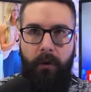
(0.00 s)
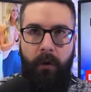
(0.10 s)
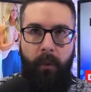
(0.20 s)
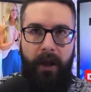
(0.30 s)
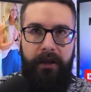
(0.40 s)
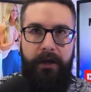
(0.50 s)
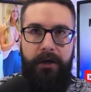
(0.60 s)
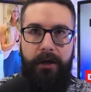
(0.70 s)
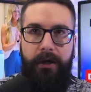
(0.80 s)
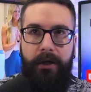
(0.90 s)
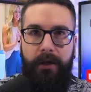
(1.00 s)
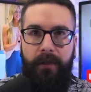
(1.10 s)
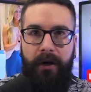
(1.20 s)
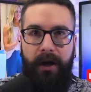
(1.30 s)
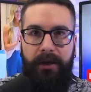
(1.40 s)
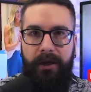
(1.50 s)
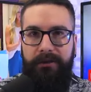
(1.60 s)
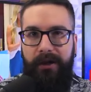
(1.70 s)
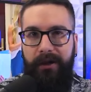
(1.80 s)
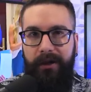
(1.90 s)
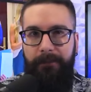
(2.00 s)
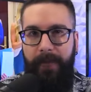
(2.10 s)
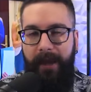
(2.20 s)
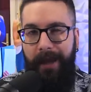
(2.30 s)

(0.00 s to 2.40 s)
Orwellian that I can't take it.